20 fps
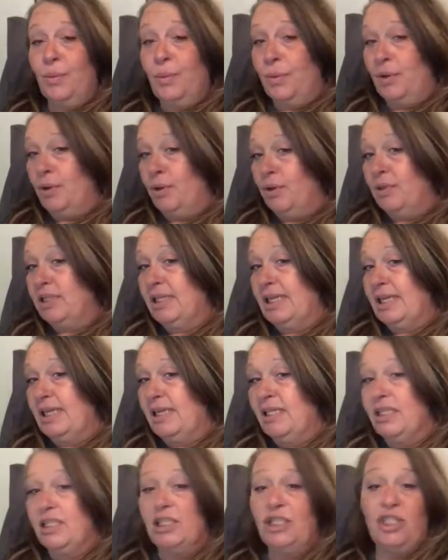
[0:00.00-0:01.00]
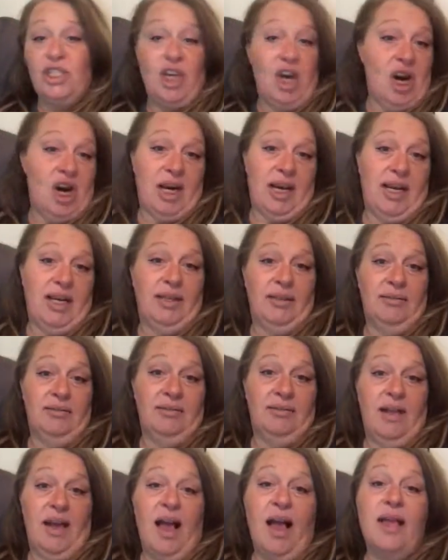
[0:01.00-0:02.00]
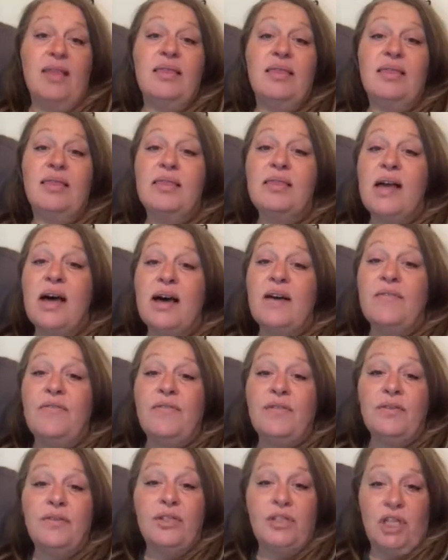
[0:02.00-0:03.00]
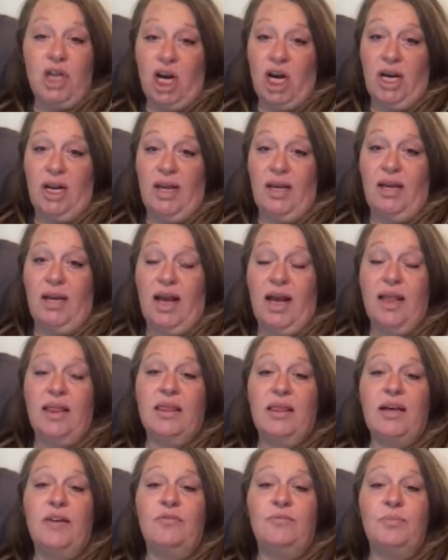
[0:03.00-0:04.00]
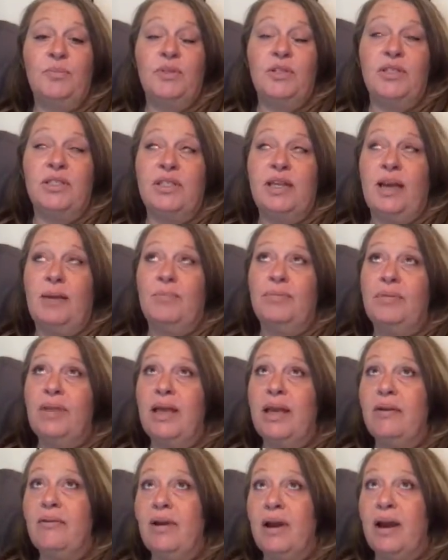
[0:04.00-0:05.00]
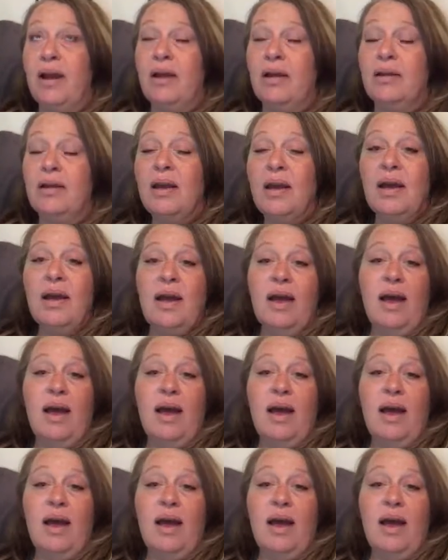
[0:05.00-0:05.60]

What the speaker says: the world is Target. I love Target. I love Bullseye Playground.